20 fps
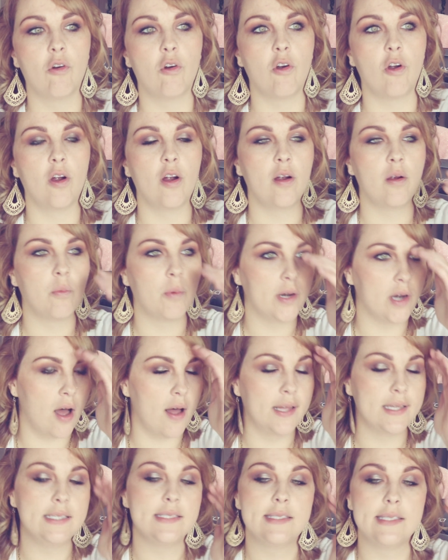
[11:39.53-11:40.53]
or when
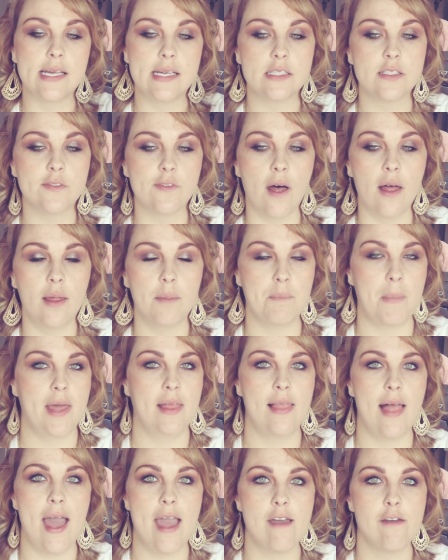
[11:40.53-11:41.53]
all these things fall in my
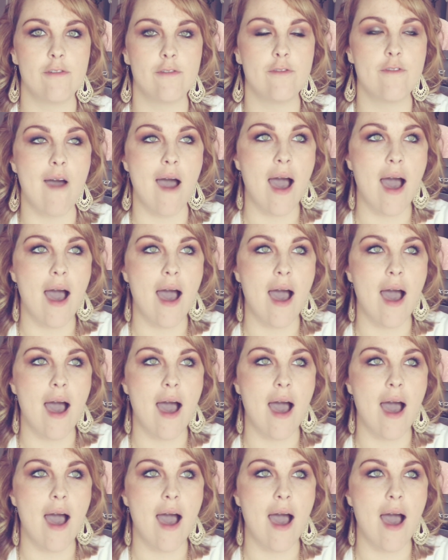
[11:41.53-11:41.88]
life,